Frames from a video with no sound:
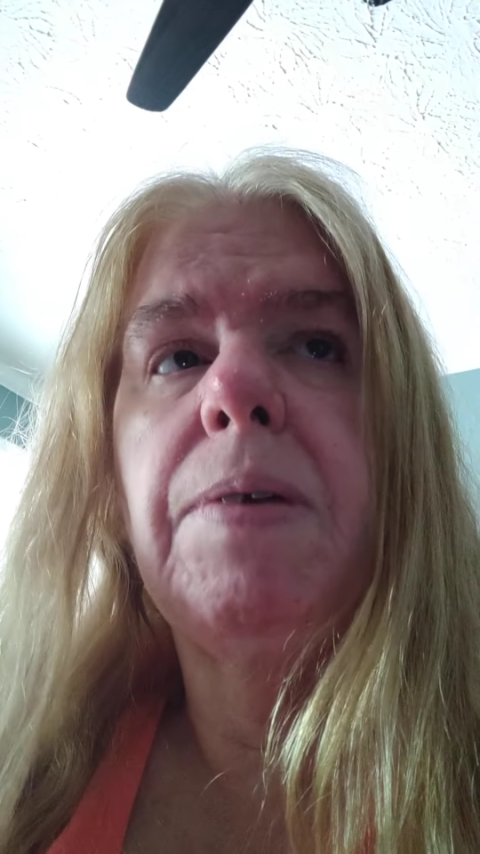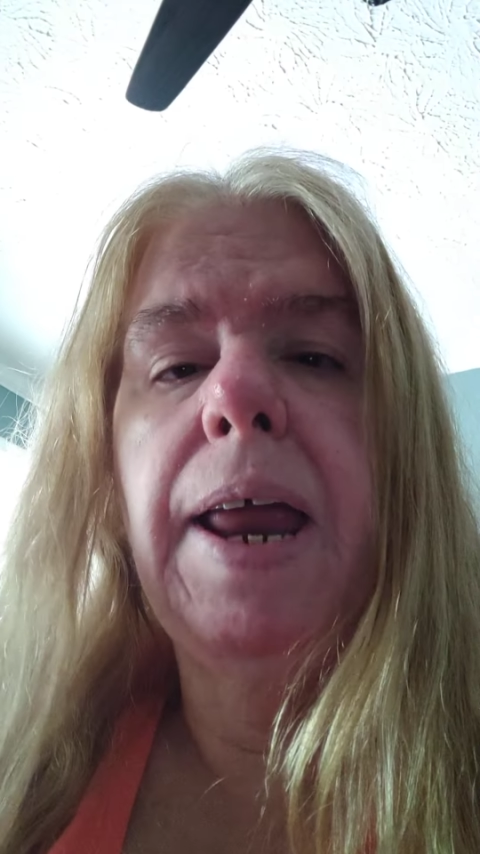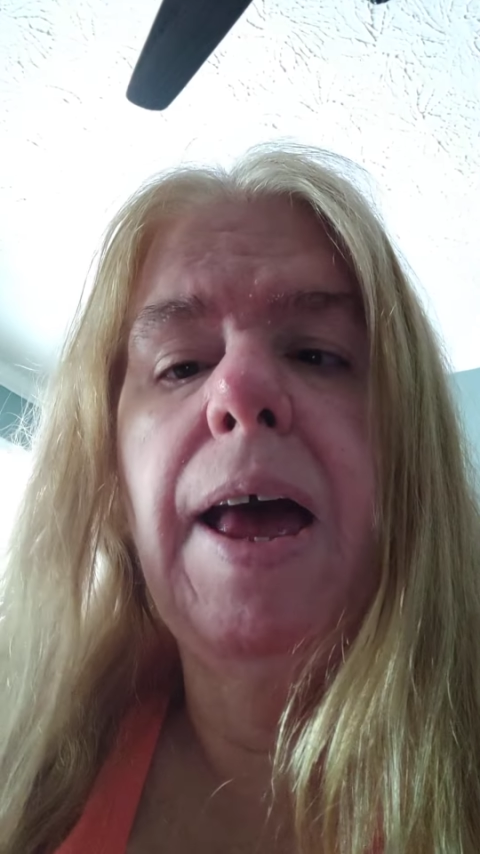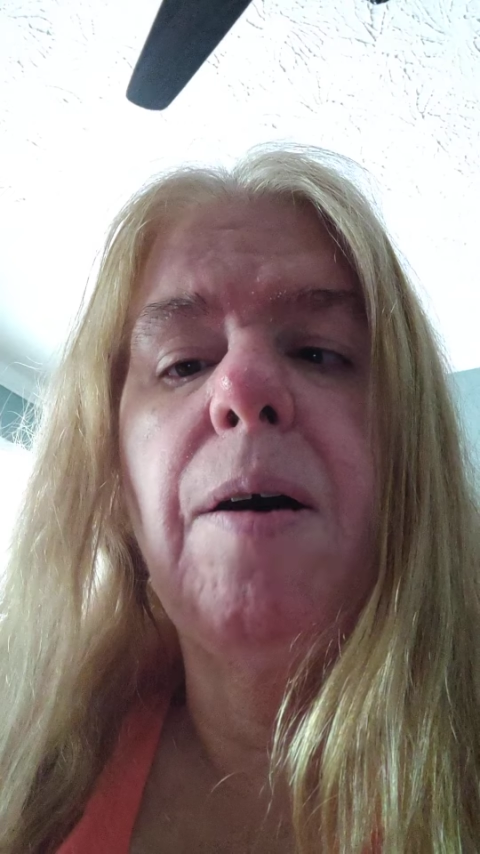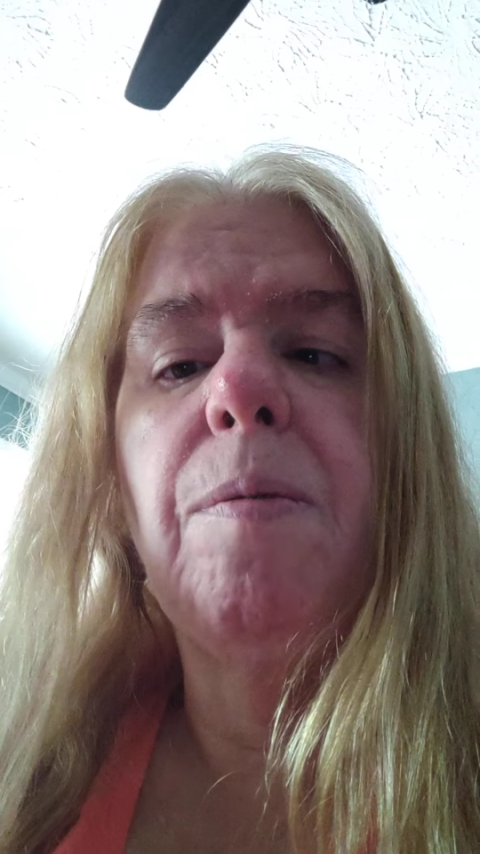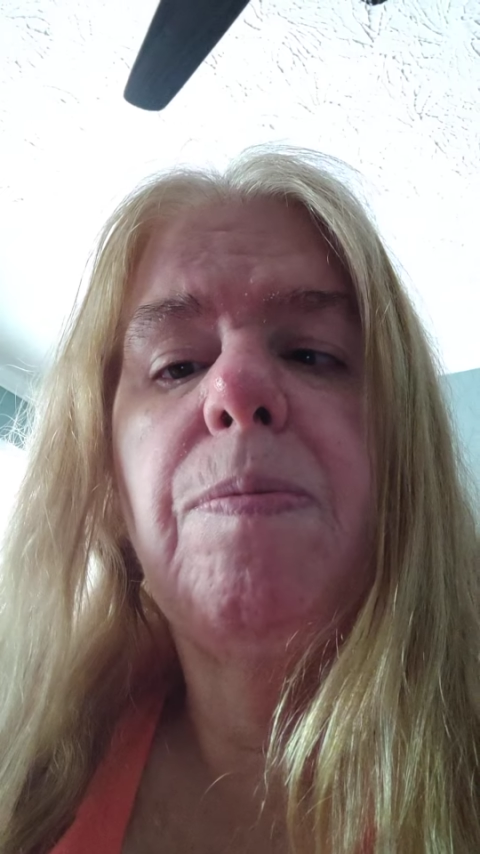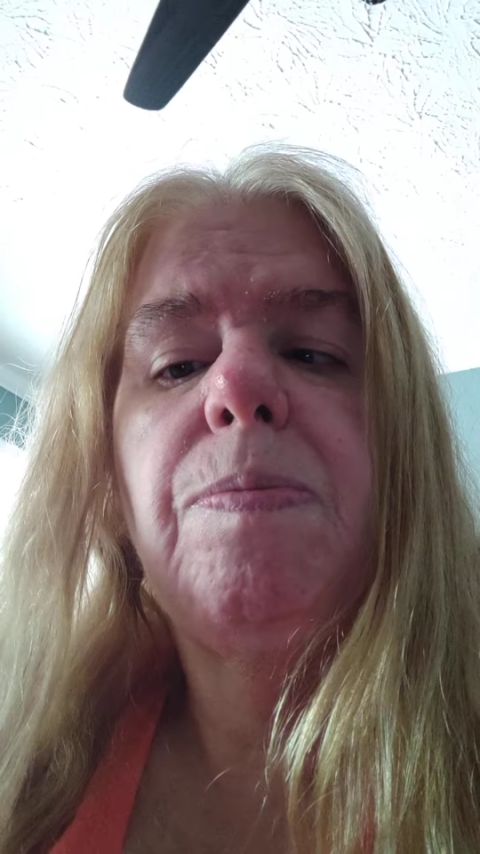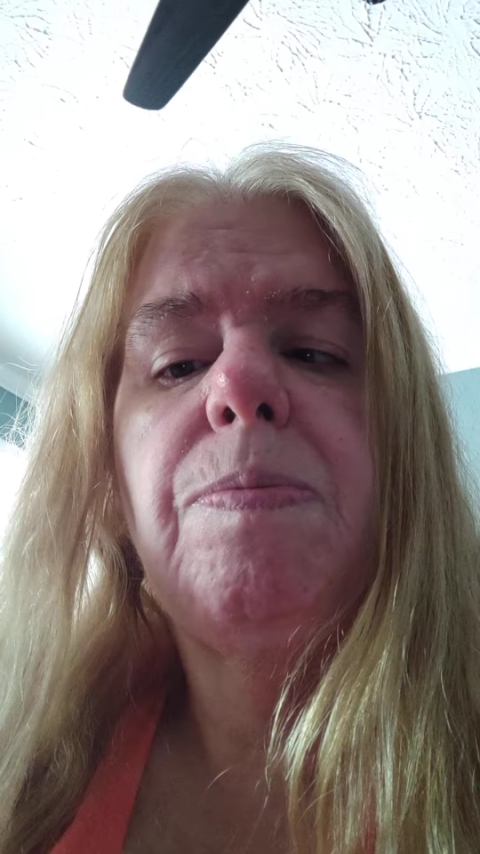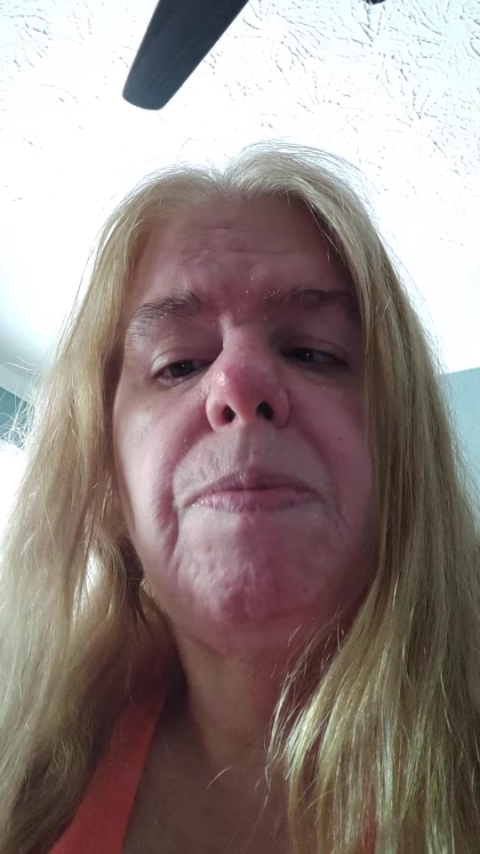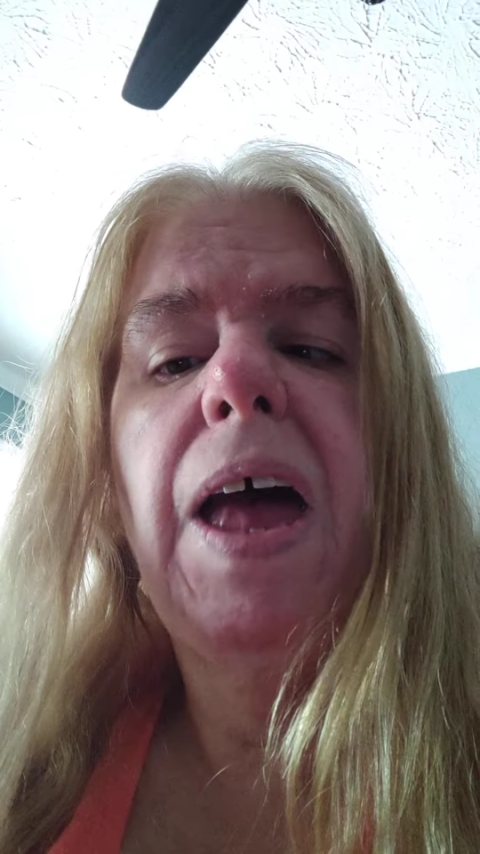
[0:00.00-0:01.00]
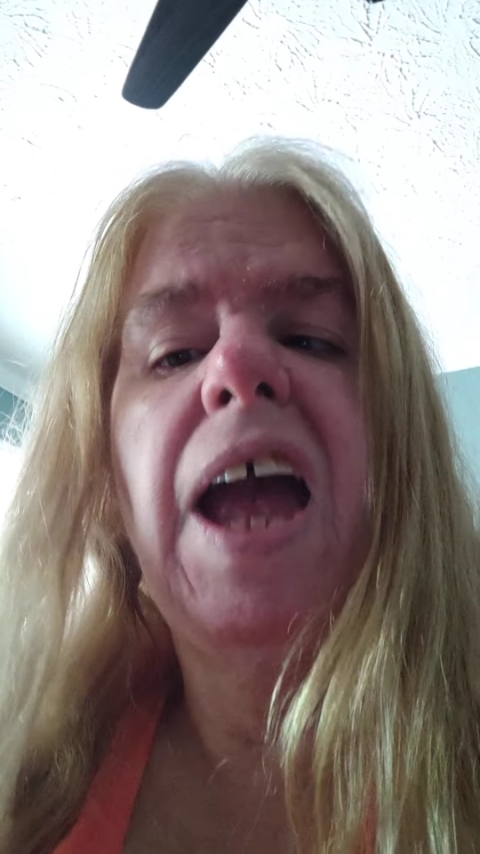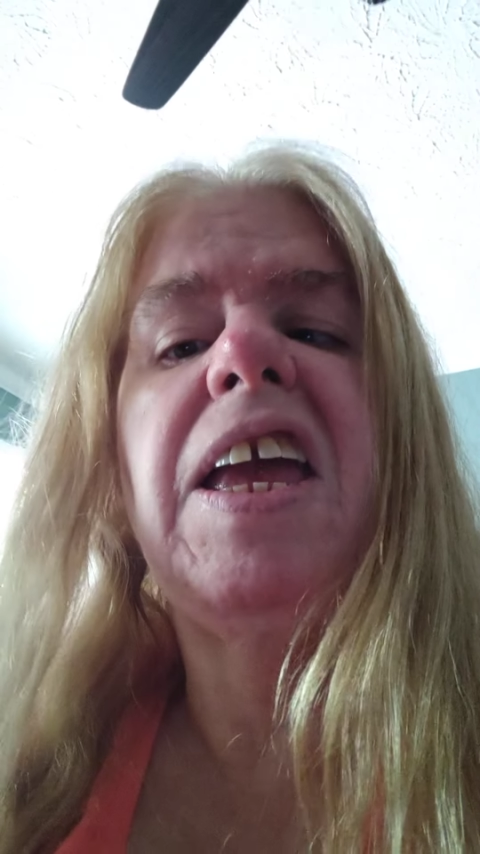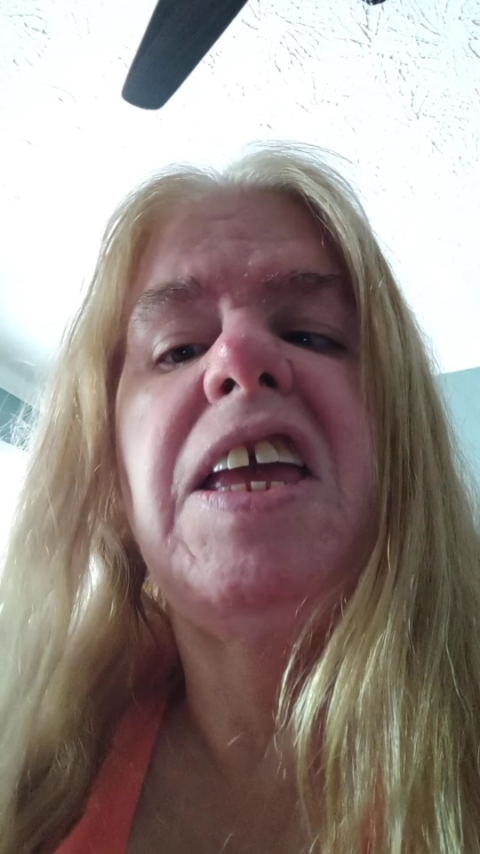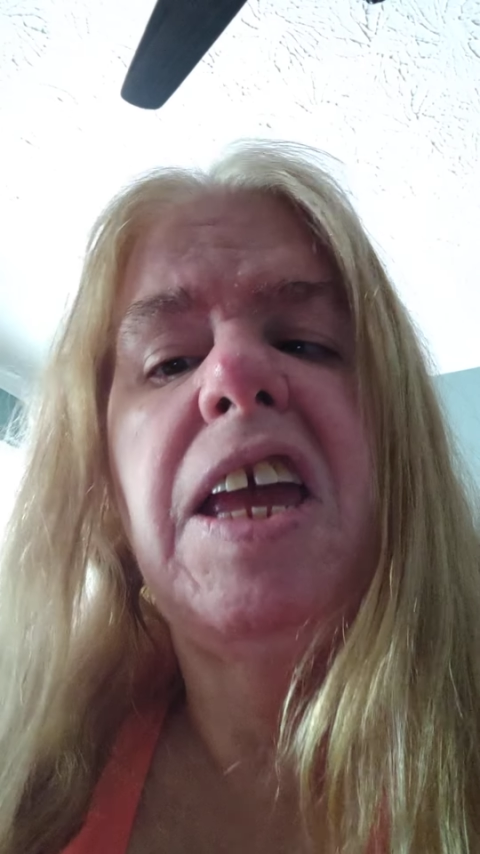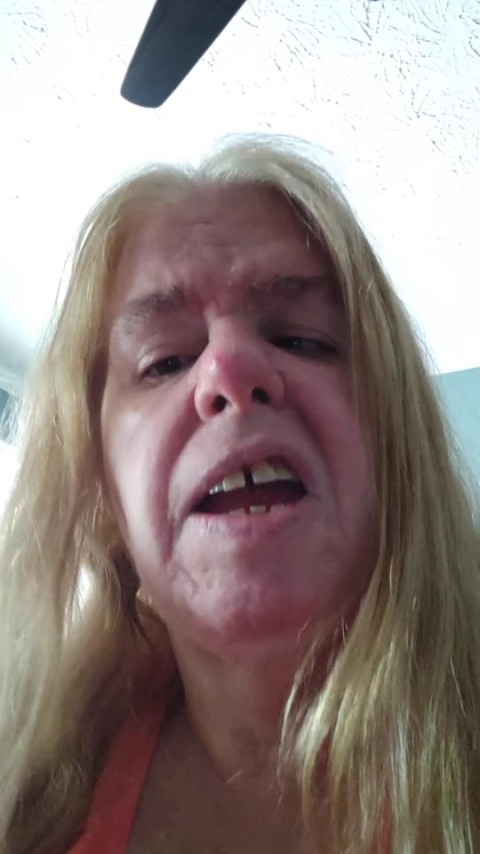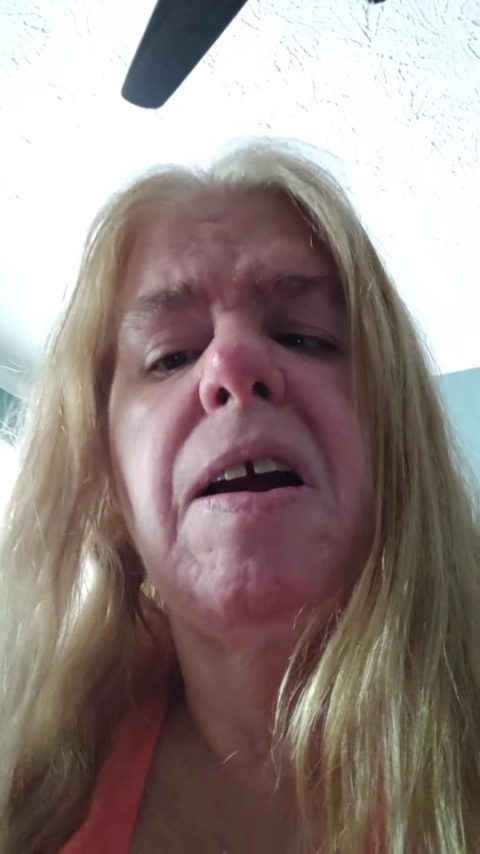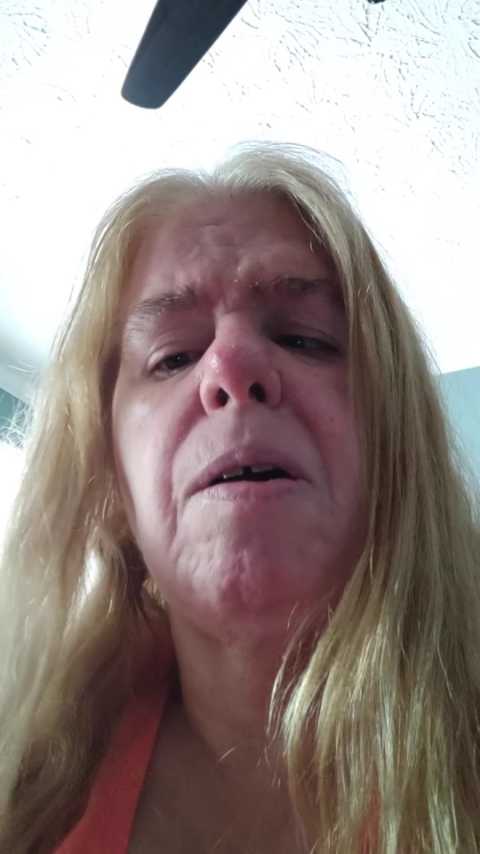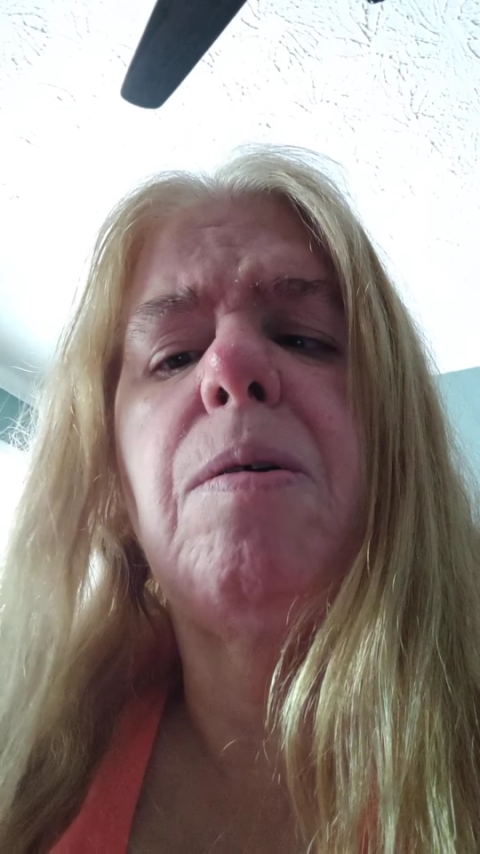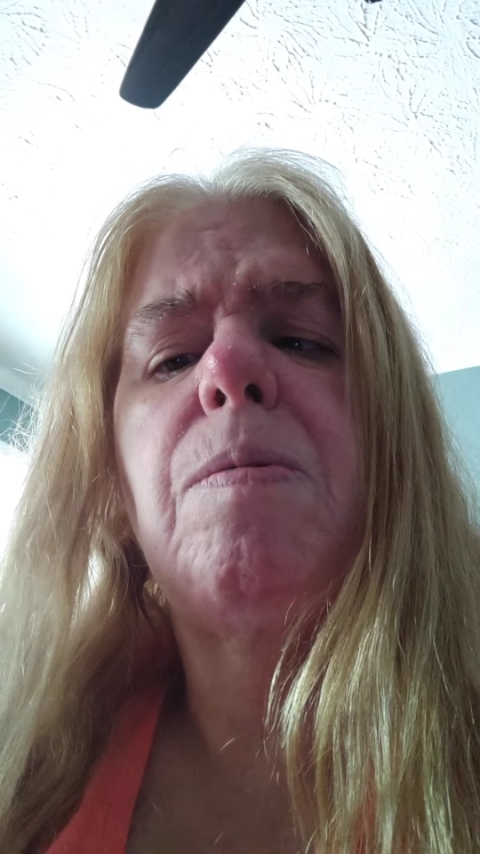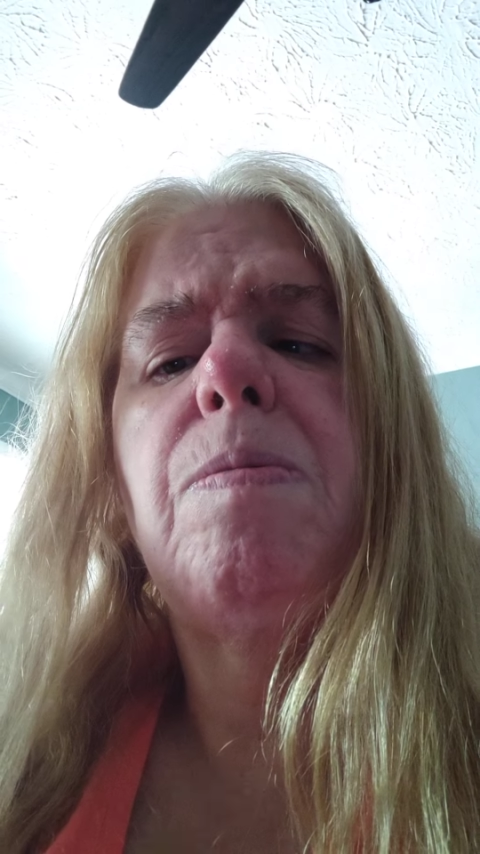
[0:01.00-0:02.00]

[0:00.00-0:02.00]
now. A year.